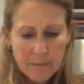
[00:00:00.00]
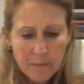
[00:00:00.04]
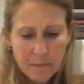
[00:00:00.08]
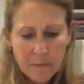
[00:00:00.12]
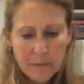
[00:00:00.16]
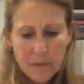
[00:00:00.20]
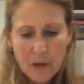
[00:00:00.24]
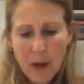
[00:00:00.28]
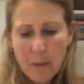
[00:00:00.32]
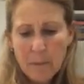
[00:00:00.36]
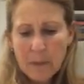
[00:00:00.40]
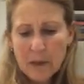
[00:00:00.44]

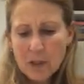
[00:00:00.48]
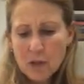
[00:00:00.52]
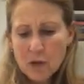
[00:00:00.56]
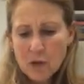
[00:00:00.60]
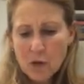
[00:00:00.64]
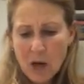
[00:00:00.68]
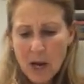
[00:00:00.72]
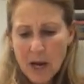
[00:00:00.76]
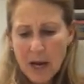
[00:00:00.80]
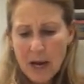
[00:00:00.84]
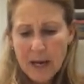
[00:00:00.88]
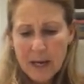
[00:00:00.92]
not be
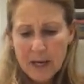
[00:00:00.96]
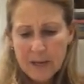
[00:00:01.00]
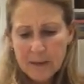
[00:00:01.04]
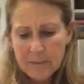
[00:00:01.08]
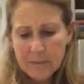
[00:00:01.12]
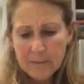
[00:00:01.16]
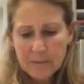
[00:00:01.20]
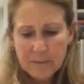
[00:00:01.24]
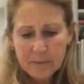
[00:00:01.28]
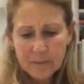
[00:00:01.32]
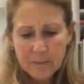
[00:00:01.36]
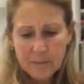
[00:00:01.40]
dry,
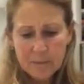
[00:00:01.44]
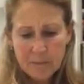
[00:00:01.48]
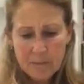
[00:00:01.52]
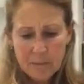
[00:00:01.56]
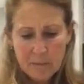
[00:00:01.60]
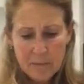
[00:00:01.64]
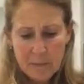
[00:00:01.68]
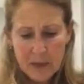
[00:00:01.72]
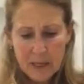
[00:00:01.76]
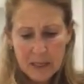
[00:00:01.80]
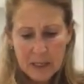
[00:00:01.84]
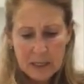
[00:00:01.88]

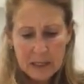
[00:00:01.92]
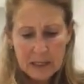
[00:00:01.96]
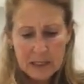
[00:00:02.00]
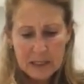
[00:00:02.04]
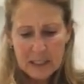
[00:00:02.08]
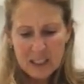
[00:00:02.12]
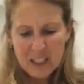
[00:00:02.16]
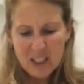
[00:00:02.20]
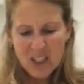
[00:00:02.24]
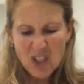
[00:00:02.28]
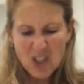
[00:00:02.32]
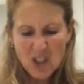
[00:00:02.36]
make a
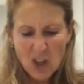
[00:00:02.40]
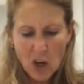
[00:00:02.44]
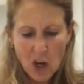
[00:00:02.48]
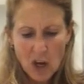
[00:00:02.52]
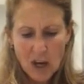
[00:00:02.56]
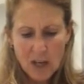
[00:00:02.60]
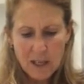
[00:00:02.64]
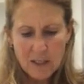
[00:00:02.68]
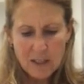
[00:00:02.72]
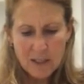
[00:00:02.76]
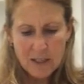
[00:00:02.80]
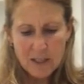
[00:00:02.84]
little
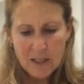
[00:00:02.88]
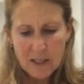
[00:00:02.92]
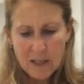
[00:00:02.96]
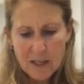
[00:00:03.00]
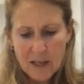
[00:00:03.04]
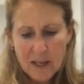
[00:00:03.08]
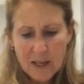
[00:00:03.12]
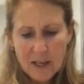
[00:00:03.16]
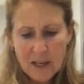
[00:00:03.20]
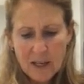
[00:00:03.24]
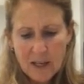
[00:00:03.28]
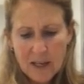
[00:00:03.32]
sauce
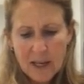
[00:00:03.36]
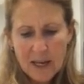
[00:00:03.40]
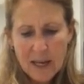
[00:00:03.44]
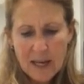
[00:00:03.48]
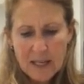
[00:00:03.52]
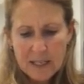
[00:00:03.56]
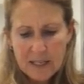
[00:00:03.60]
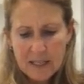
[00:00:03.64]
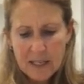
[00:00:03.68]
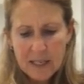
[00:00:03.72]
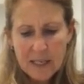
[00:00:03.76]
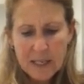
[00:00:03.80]

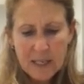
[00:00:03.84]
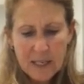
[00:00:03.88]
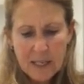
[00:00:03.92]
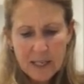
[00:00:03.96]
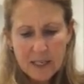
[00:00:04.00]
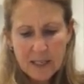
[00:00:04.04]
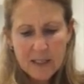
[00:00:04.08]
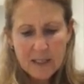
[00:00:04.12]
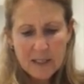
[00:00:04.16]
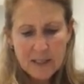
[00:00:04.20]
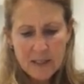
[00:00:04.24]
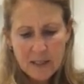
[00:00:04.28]
as it
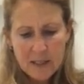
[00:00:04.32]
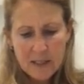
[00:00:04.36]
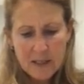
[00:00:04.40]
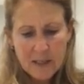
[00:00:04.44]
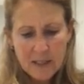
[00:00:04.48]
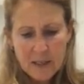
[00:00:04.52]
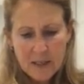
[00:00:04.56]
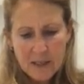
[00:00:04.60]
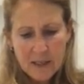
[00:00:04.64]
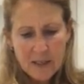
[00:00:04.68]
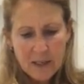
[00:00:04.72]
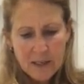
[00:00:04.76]
heats.
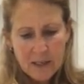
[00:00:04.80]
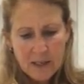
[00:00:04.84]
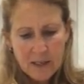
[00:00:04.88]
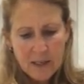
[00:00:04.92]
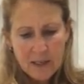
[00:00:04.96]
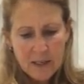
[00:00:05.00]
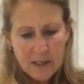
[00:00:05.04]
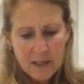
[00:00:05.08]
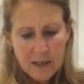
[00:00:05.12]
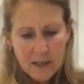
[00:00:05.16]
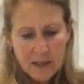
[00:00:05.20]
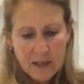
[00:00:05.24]

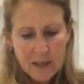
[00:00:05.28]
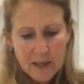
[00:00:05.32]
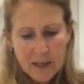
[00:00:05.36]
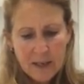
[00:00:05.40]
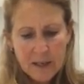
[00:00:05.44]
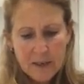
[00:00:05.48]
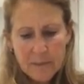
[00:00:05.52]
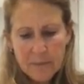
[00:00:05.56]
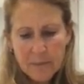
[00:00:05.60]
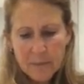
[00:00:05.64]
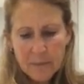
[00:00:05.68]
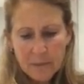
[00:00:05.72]

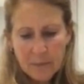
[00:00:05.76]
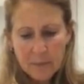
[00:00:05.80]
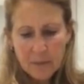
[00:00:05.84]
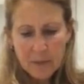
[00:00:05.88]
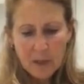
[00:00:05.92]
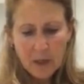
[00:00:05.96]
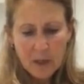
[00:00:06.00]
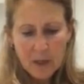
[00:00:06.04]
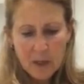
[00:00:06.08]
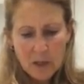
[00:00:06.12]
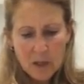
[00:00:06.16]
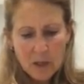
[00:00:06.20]
Okay?
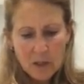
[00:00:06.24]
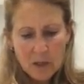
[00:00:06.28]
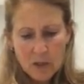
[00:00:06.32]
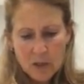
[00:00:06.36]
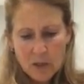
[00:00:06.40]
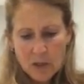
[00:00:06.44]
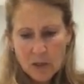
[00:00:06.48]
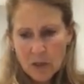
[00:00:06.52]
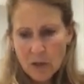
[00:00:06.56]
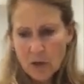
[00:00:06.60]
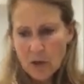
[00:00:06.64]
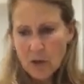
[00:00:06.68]

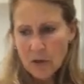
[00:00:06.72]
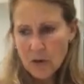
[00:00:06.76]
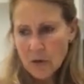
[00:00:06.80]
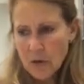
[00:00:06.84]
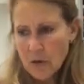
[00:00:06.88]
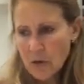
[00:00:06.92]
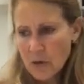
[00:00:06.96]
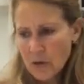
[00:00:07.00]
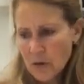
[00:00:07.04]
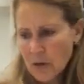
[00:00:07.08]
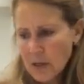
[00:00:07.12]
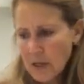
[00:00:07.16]

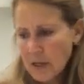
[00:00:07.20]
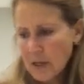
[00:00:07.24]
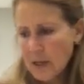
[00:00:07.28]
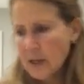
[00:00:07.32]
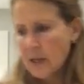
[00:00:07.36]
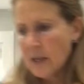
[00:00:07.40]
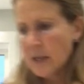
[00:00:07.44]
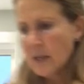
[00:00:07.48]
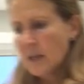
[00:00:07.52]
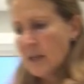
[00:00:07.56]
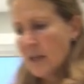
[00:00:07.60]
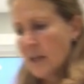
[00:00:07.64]
So
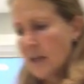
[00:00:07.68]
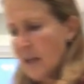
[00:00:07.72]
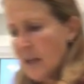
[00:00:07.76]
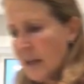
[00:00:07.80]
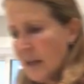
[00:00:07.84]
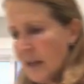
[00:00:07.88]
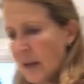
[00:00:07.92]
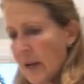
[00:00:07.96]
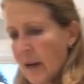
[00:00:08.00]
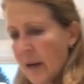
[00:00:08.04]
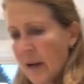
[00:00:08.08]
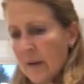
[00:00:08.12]

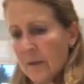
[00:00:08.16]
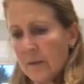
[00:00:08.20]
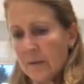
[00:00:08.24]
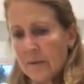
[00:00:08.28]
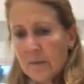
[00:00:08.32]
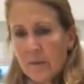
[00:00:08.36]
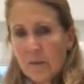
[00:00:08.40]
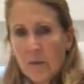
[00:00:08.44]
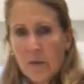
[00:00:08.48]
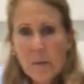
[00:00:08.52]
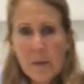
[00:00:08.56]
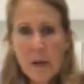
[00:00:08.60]
now
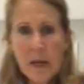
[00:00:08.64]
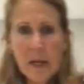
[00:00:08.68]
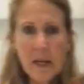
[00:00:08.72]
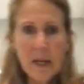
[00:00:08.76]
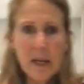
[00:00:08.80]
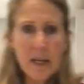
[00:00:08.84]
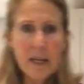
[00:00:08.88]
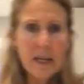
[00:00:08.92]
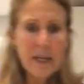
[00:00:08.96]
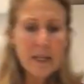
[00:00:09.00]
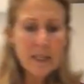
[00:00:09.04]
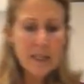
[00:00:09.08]
we're making
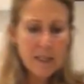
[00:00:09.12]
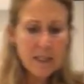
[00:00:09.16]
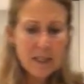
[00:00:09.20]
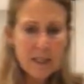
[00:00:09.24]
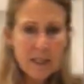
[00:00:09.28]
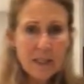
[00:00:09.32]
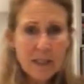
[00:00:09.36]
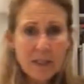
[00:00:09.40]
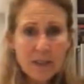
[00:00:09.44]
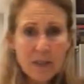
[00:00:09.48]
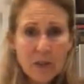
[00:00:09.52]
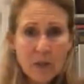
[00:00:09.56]
a
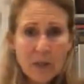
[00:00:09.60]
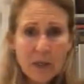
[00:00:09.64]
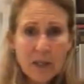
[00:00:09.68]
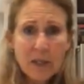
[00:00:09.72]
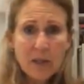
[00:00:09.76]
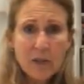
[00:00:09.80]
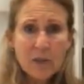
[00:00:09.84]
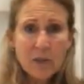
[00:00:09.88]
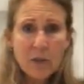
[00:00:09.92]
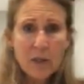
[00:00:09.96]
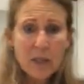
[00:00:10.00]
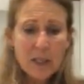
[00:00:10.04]
quesadilla. So I
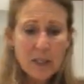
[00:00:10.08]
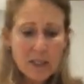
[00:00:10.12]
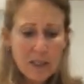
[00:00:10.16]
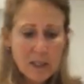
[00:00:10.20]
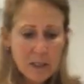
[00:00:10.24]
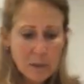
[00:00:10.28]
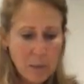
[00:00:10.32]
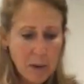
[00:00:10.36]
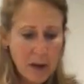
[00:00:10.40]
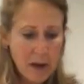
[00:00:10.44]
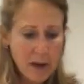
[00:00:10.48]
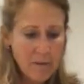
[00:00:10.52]
also need
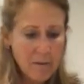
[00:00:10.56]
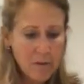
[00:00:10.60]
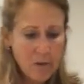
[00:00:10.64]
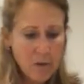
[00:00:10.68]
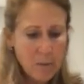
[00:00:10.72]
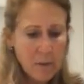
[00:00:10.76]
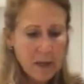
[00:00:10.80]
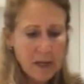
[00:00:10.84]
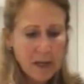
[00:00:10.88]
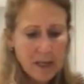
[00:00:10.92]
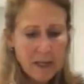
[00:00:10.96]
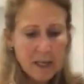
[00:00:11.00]
this pan for
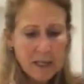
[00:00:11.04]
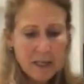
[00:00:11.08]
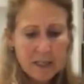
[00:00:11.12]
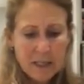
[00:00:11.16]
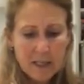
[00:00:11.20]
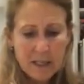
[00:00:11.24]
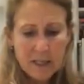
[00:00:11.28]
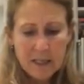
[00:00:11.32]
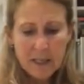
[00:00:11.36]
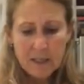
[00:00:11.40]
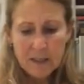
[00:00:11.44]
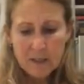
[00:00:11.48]
my
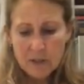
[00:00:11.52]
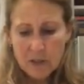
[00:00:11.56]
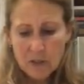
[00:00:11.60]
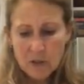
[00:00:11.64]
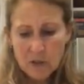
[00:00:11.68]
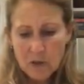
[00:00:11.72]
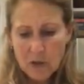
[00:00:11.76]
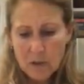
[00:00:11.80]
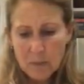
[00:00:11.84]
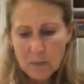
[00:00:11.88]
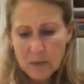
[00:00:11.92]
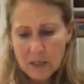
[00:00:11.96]
quesadilla.
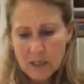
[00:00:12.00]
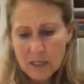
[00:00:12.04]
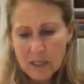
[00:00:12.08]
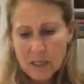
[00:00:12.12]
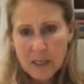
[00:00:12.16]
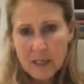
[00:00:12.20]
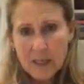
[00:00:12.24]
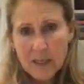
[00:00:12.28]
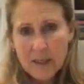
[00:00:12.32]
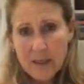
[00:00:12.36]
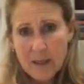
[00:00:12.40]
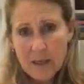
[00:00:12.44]
So I'm going to
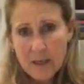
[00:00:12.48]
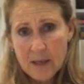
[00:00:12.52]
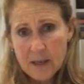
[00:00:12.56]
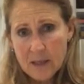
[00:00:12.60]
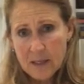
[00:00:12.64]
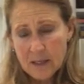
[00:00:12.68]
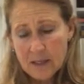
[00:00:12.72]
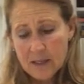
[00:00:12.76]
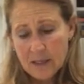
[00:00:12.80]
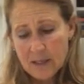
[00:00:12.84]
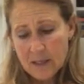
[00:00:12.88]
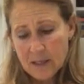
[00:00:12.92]
take
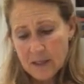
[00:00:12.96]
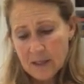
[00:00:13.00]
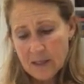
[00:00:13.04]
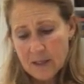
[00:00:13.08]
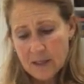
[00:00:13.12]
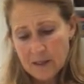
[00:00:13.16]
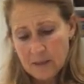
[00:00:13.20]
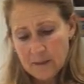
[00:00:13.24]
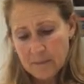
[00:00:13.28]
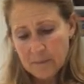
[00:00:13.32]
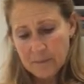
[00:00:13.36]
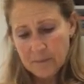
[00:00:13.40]

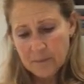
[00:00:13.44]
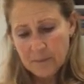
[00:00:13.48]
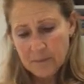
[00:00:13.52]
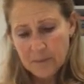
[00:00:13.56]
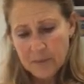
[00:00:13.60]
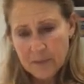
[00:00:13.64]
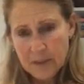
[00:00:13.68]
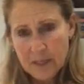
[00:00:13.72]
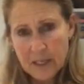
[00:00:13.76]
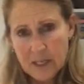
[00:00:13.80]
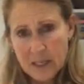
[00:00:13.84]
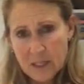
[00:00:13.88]
this,
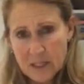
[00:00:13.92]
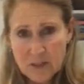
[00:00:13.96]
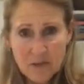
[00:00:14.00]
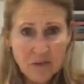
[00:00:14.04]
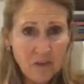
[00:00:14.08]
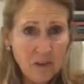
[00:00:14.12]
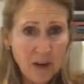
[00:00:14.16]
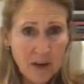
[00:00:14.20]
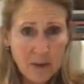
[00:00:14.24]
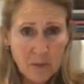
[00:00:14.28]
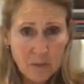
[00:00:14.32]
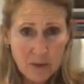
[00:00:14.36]
and it's
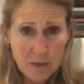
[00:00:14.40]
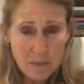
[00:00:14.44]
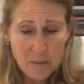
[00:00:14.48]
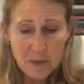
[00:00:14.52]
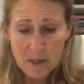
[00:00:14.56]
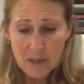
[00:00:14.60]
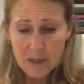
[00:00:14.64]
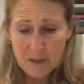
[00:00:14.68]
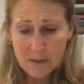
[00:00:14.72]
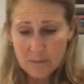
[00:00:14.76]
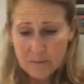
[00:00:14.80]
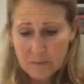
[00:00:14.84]
fine with
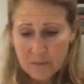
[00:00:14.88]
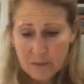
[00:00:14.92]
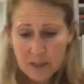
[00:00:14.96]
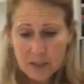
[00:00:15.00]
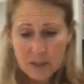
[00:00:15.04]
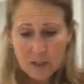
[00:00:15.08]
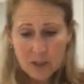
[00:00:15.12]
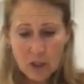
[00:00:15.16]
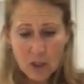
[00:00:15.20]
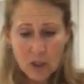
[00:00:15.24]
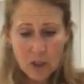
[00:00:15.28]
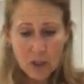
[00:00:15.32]
me.
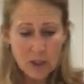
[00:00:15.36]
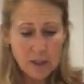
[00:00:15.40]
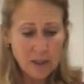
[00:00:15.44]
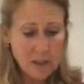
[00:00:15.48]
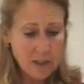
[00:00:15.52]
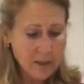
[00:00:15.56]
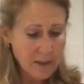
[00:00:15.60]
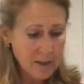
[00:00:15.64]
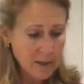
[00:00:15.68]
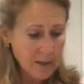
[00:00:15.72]
It's cooked.